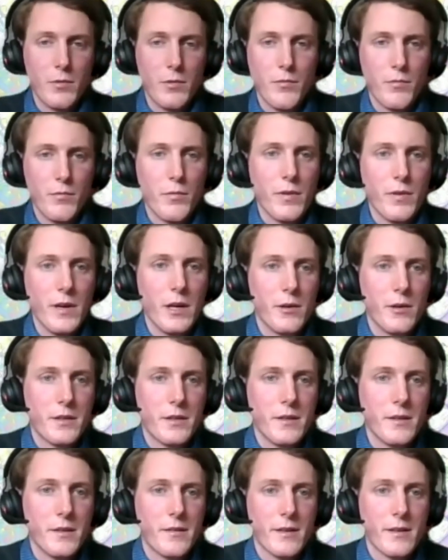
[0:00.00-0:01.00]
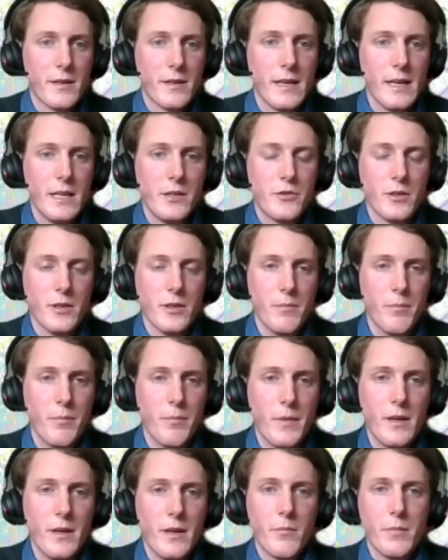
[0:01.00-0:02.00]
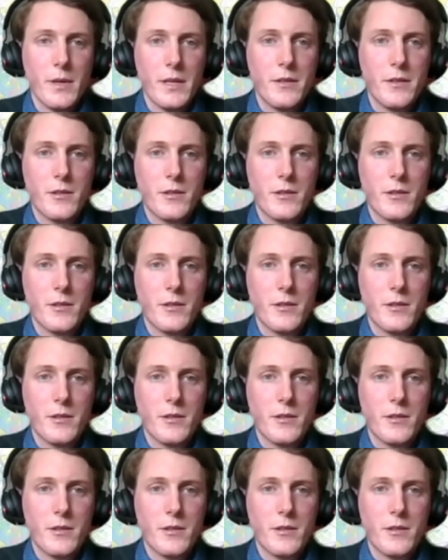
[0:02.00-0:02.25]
without this culture. But you